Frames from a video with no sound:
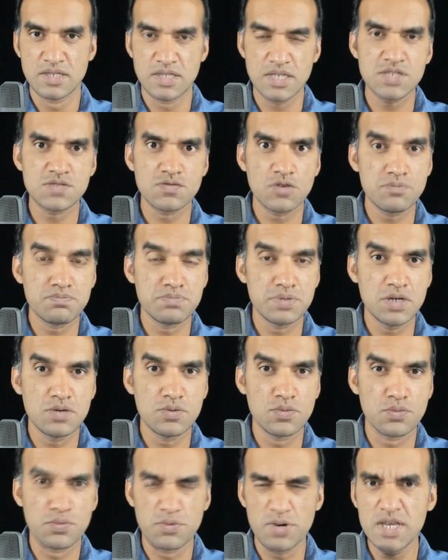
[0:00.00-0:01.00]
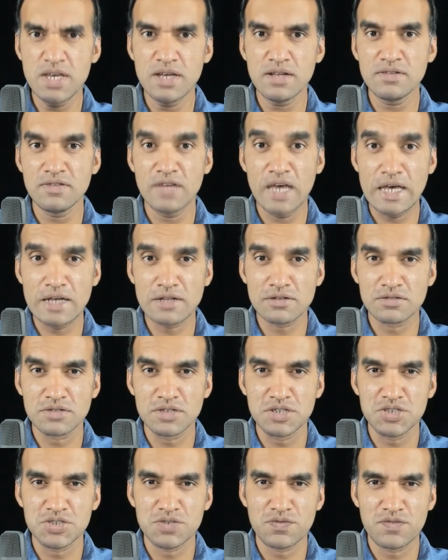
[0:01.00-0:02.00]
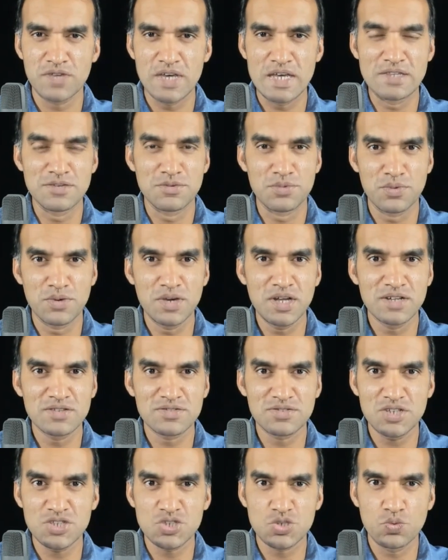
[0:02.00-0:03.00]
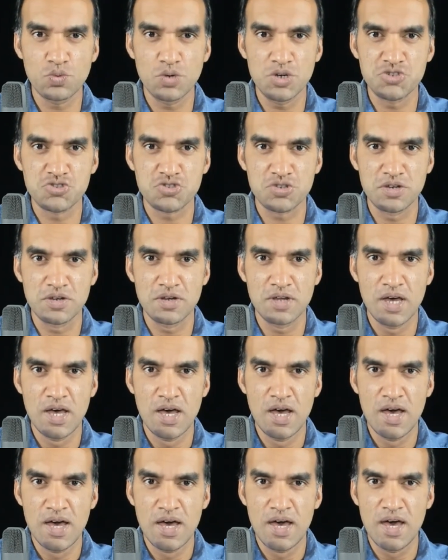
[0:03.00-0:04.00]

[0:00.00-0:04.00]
This would be real English in a real situation.